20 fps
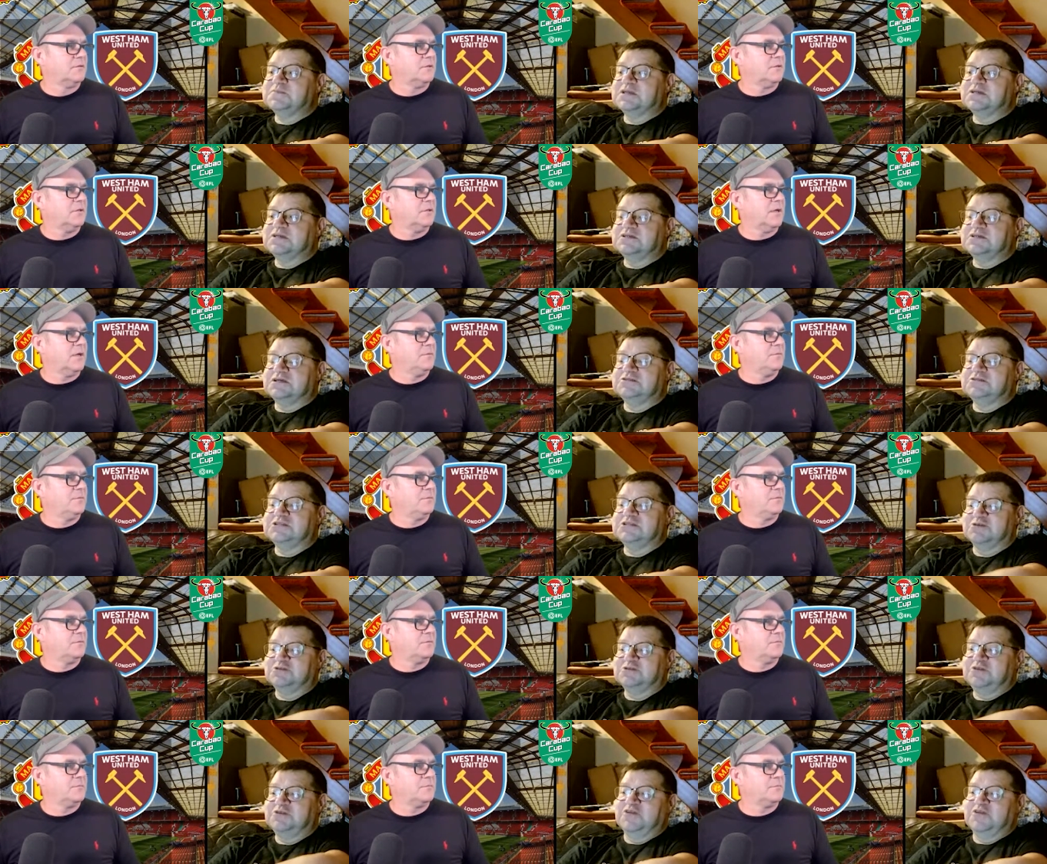Speaker 1: There you so go.
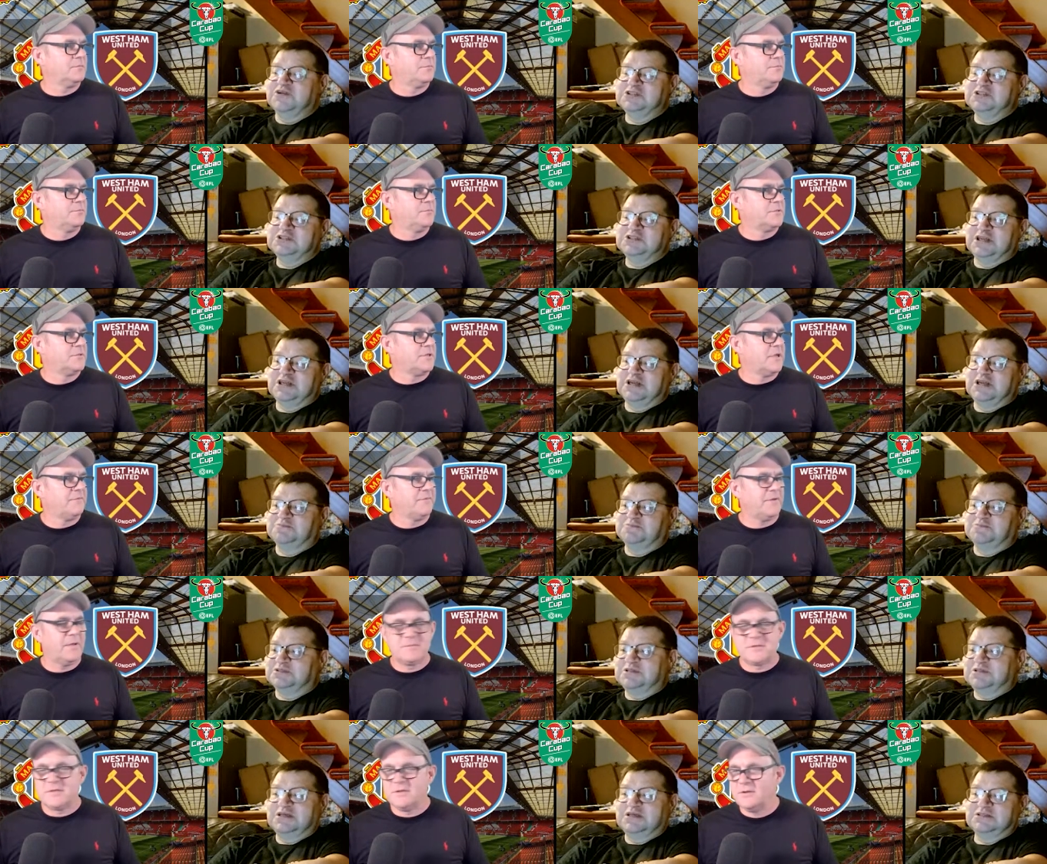Chelsea versus
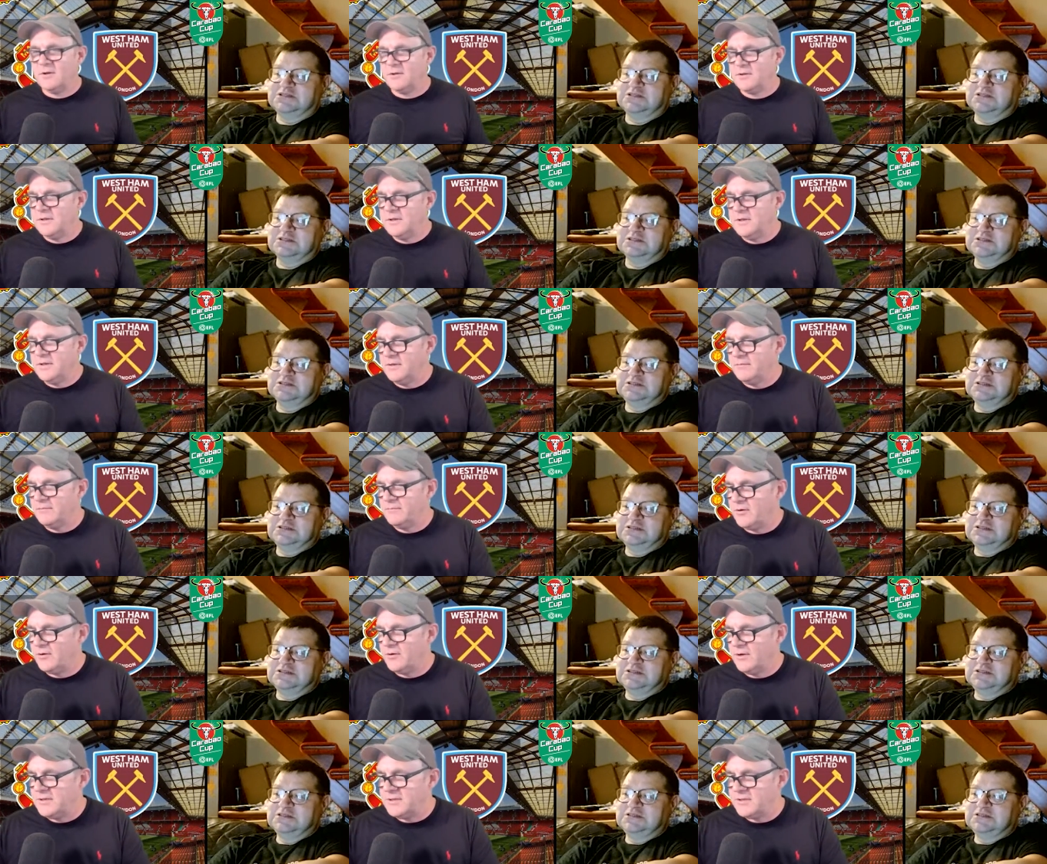Southampton. Southampton got the
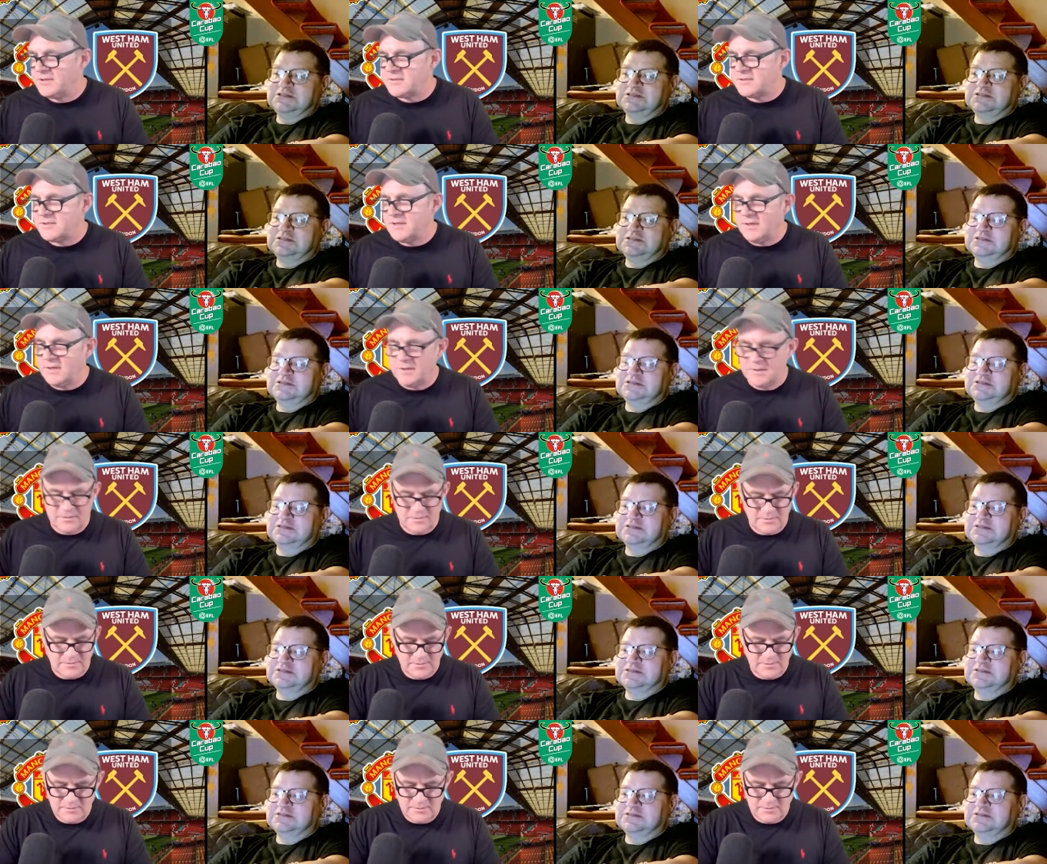uh, wrong end of the stick.